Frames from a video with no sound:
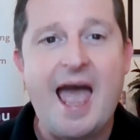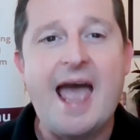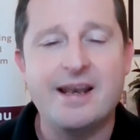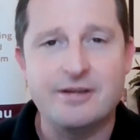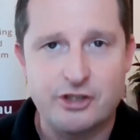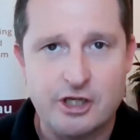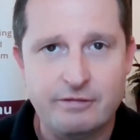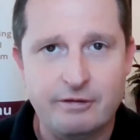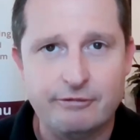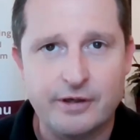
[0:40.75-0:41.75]
and
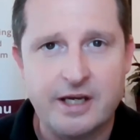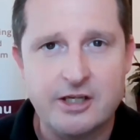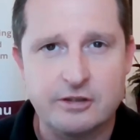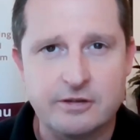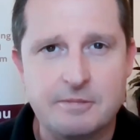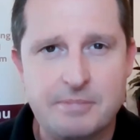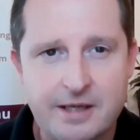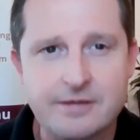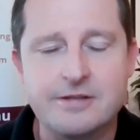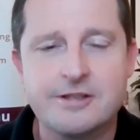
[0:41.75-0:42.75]
achieving financial
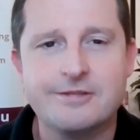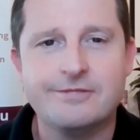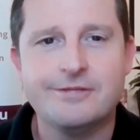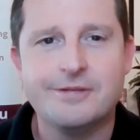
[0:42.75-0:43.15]
independence.